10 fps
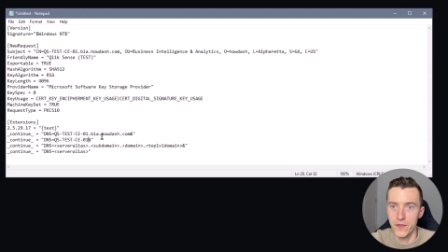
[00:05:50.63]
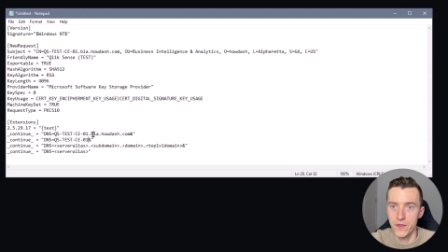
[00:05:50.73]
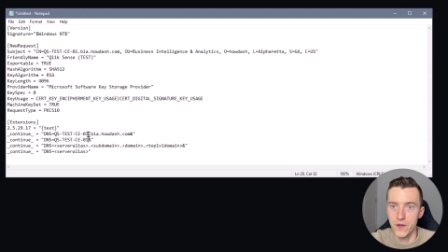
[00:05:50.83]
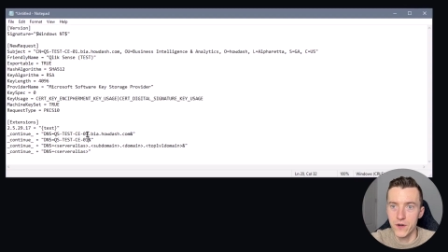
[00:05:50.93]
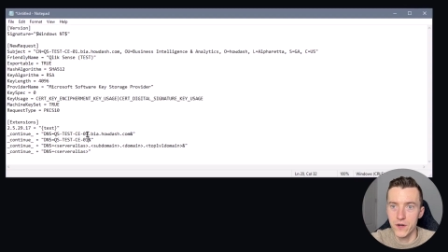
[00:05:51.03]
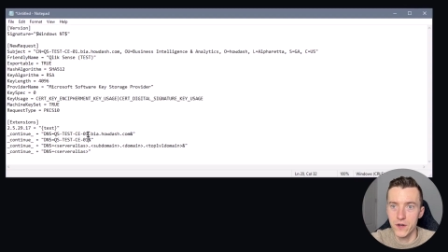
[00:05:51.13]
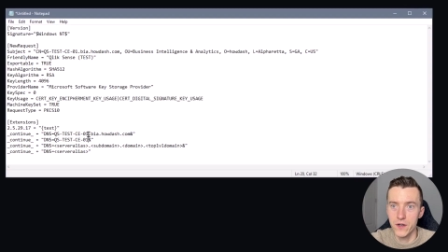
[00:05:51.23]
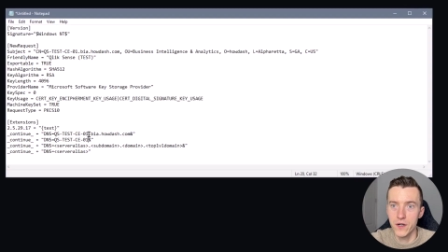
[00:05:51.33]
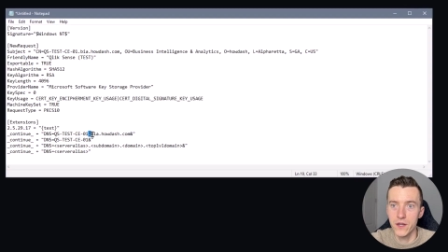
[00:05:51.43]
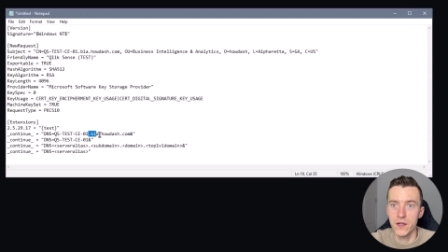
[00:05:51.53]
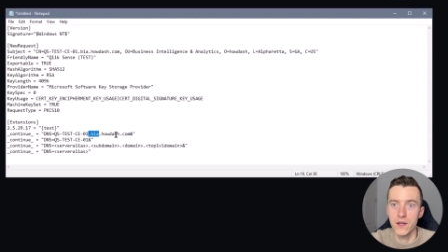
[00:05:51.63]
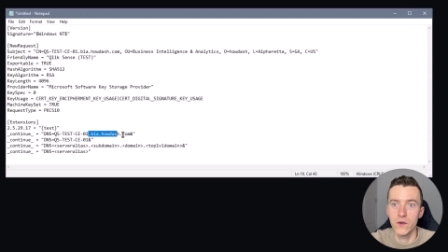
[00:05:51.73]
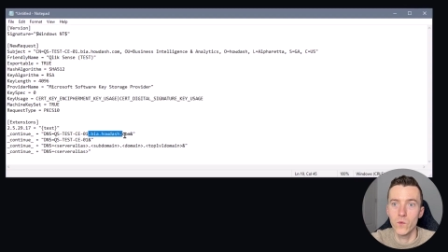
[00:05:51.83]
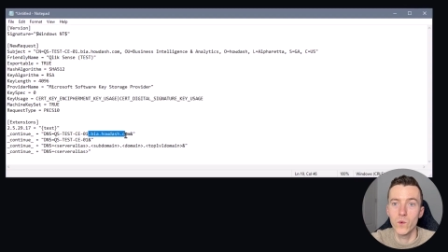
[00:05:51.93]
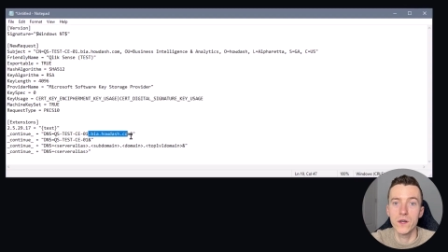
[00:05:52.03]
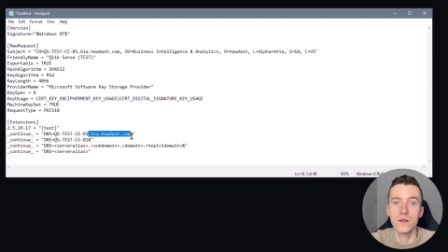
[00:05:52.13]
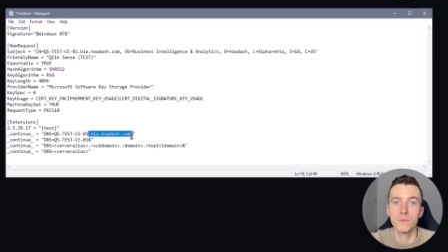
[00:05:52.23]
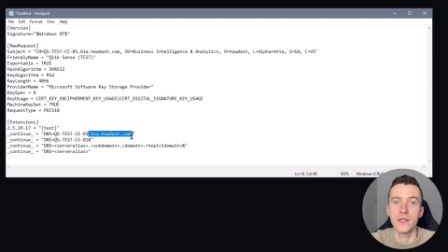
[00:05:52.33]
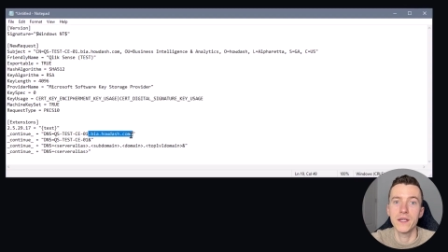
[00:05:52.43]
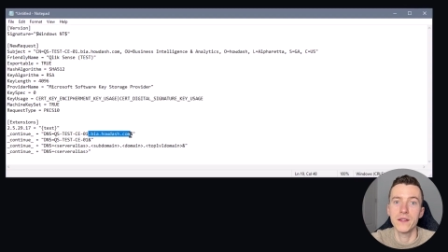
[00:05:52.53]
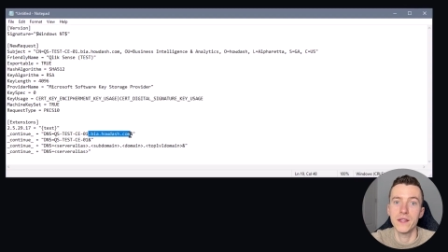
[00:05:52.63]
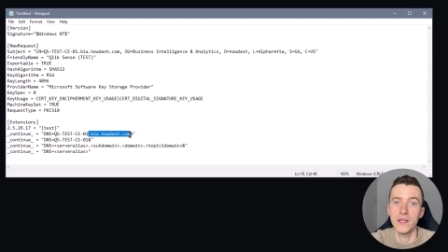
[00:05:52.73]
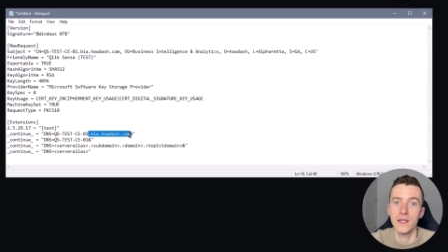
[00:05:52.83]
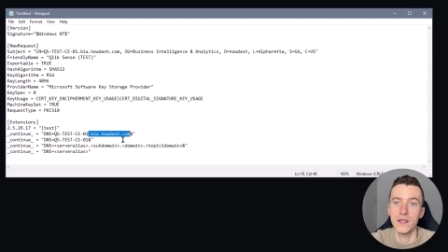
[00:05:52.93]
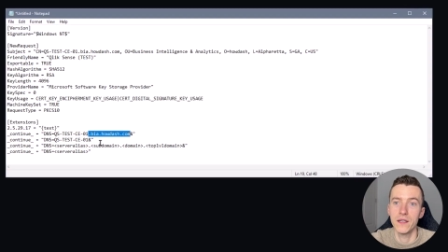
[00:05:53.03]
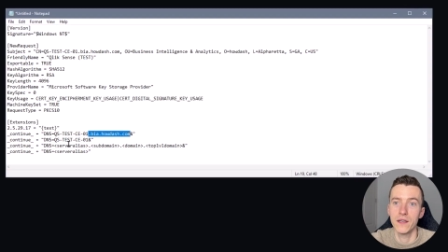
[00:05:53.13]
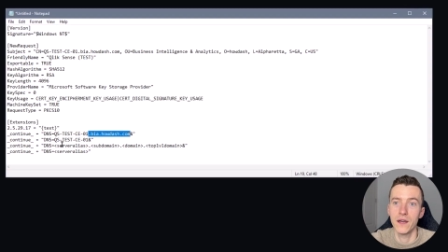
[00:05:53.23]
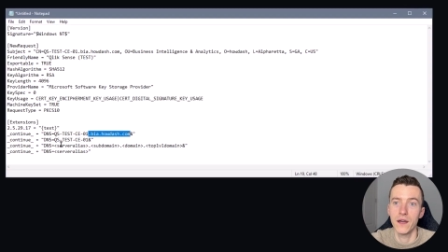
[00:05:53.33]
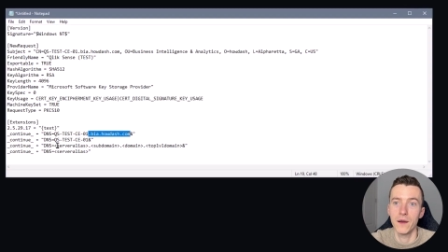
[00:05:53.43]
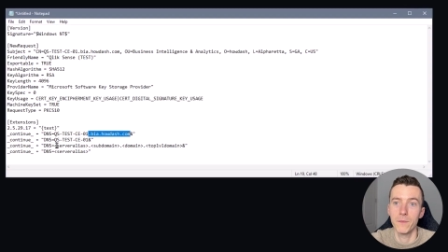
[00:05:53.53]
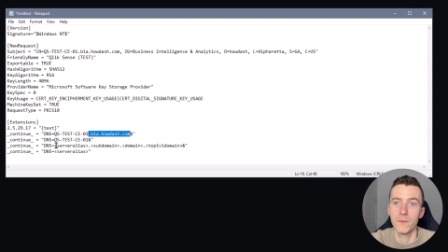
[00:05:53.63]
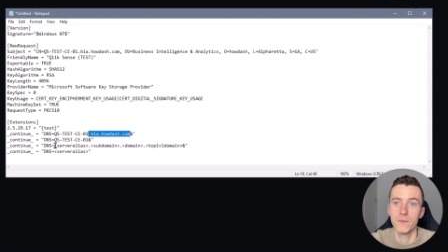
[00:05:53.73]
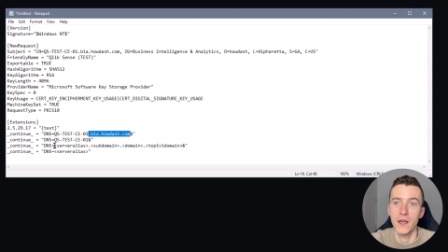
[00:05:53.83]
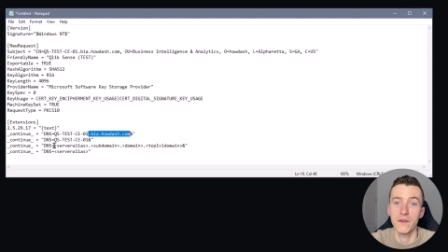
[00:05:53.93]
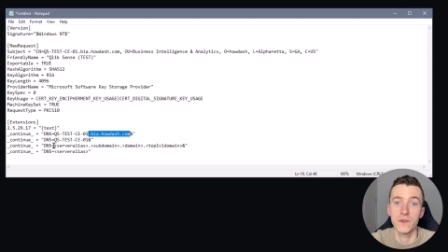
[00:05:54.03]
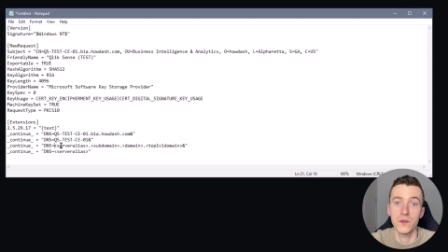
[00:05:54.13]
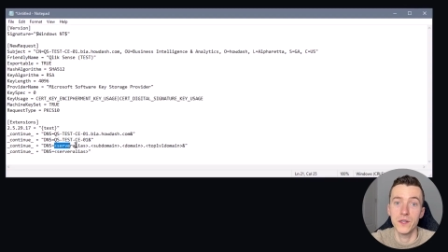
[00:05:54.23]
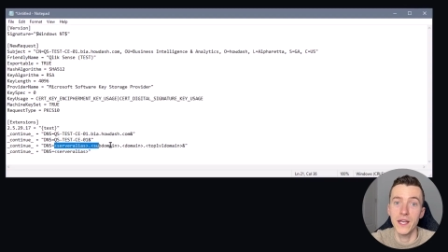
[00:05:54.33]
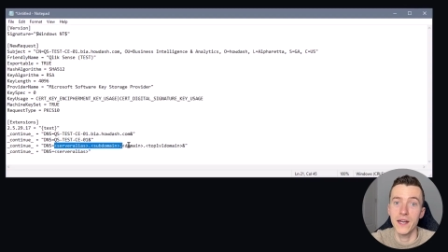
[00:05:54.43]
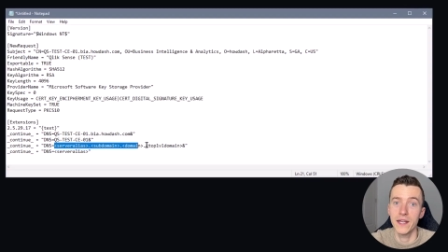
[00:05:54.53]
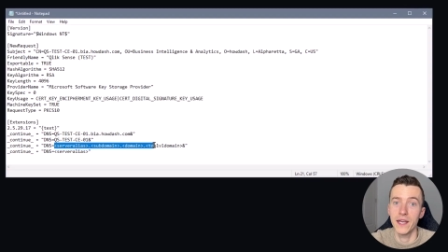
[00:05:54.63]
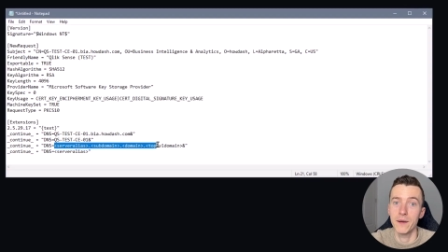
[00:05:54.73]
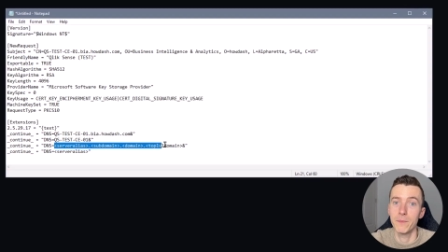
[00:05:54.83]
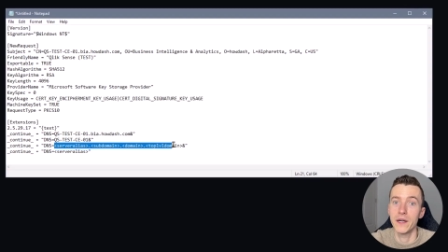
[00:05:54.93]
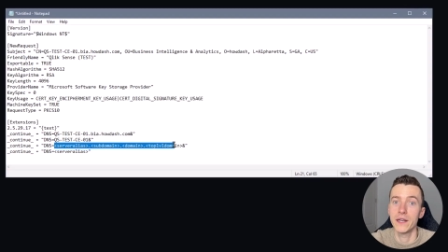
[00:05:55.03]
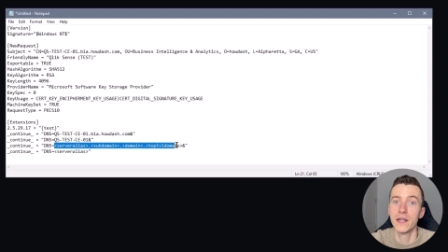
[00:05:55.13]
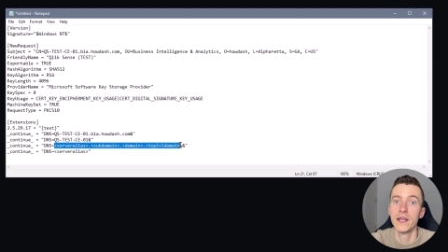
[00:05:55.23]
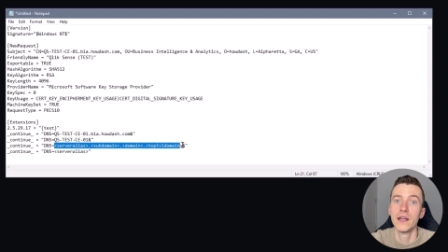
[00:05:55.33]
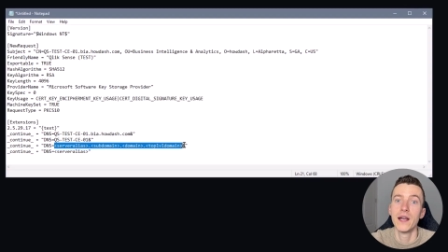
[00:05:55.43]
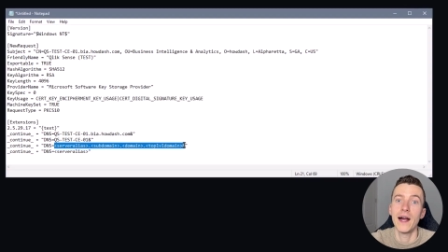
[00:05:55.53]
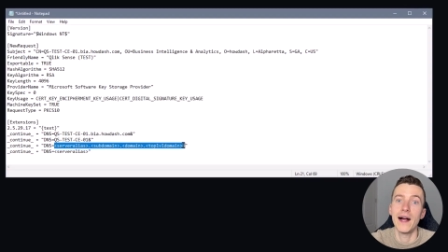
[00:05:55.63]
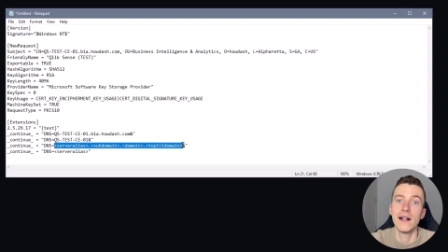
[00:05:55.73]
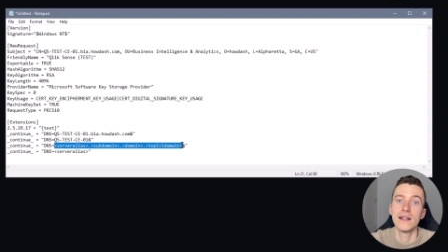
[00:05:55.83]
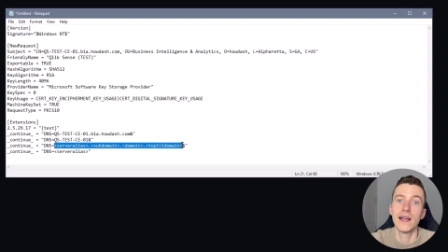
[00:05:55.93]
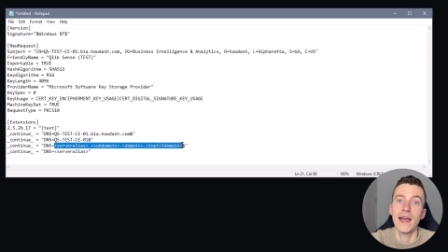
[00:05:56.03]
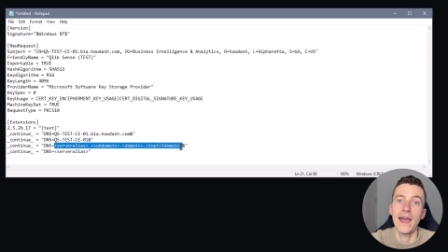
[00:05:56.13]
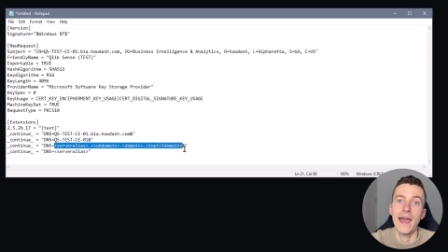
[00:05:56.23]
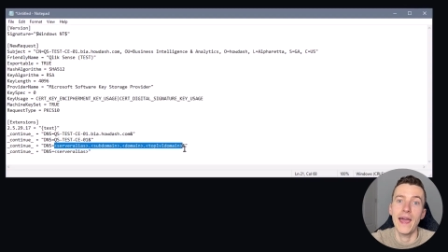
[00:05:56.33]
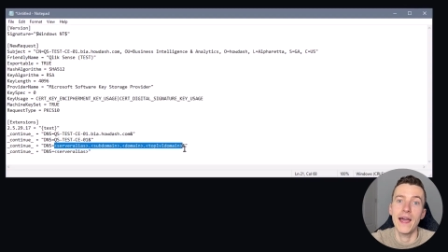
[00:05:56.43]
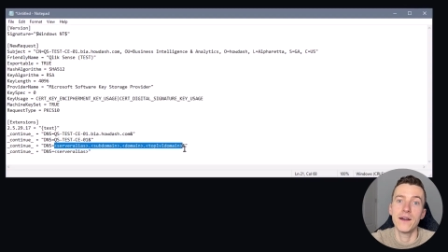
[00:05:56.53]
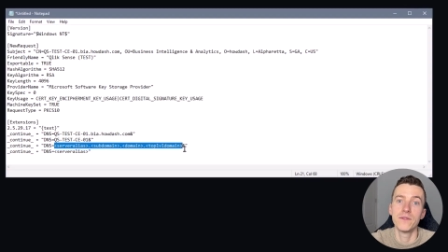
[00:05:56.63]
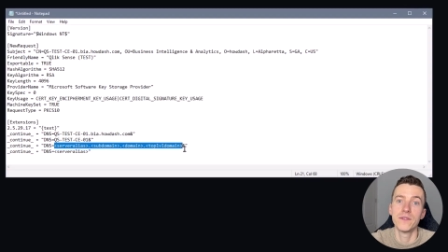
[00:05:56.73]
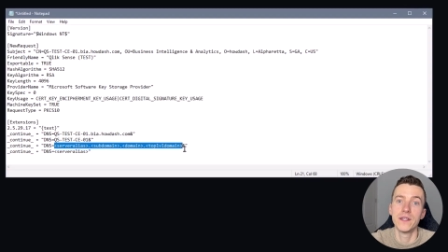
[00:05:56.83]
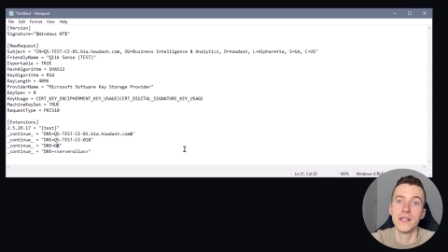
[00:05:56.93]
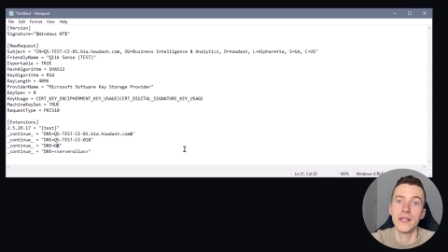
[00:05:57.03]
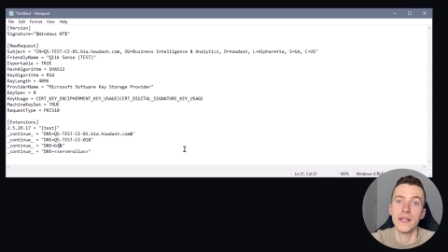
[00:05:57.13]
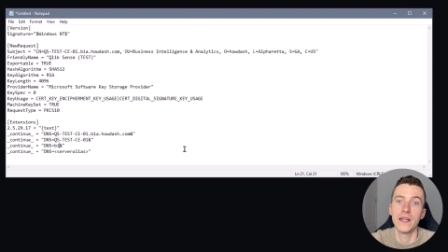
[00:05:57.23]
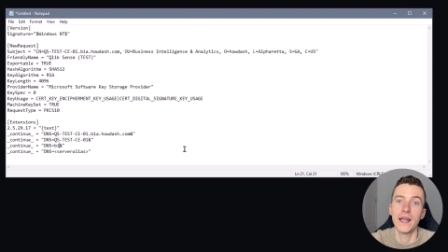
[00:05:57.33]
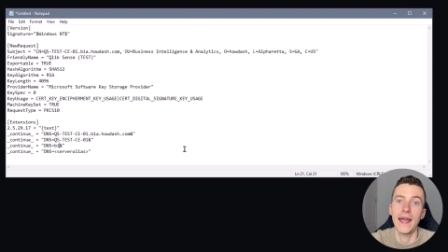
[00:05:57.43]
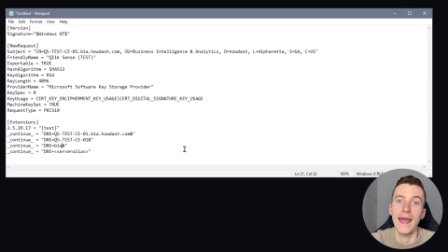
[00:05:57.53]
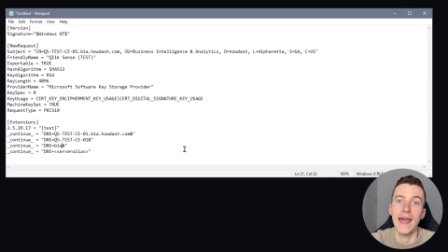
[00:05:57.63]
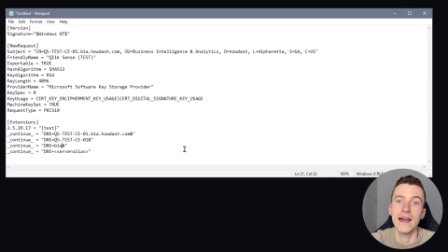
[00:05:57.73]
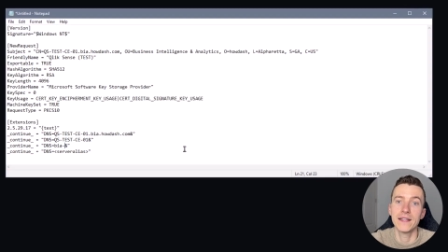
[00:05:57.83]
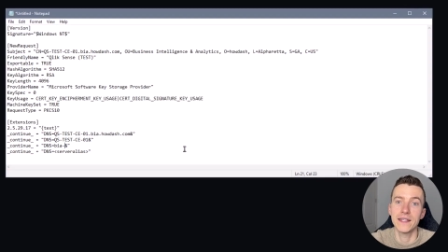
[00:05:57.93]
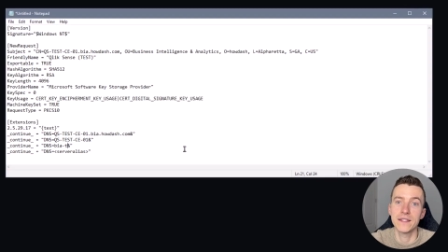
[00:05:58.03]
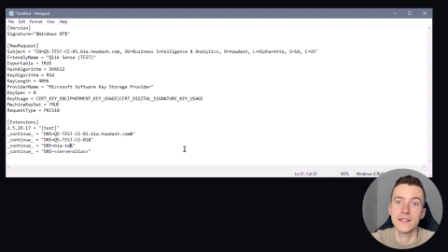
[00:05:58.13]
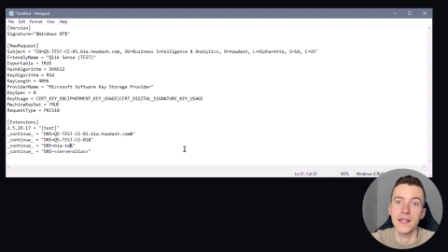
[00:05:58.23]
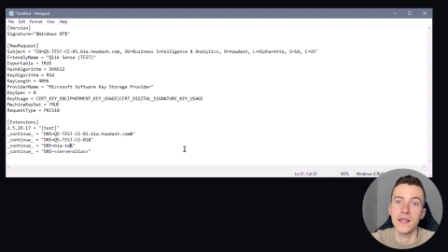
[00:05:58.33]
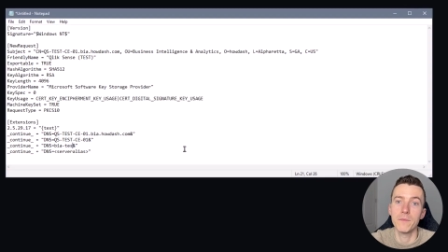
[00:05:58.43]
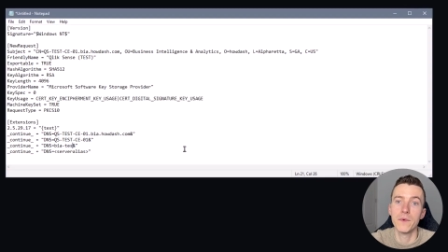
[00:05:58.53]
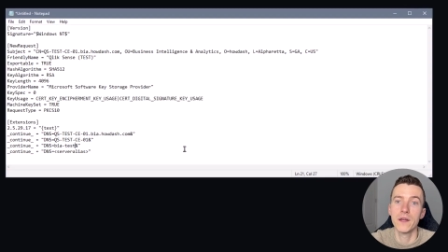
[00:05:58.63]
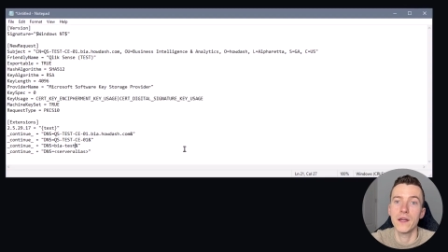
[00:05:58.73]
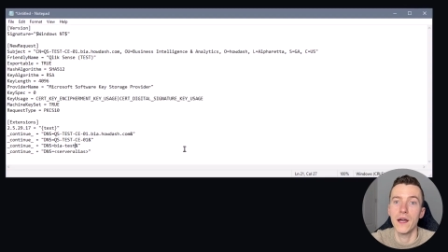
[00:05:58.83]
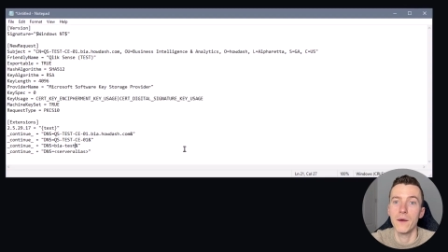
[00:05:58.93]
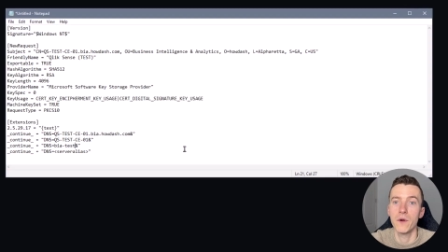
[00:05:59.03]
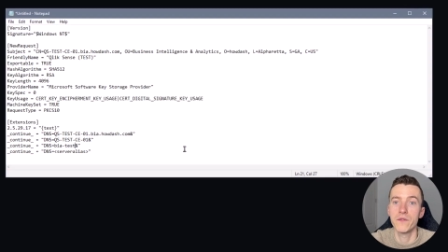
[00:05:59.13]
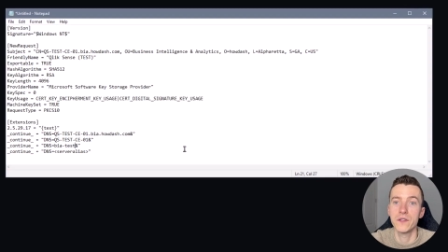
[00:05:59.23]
Third will be the FQDN again, but I'll have the alias name of the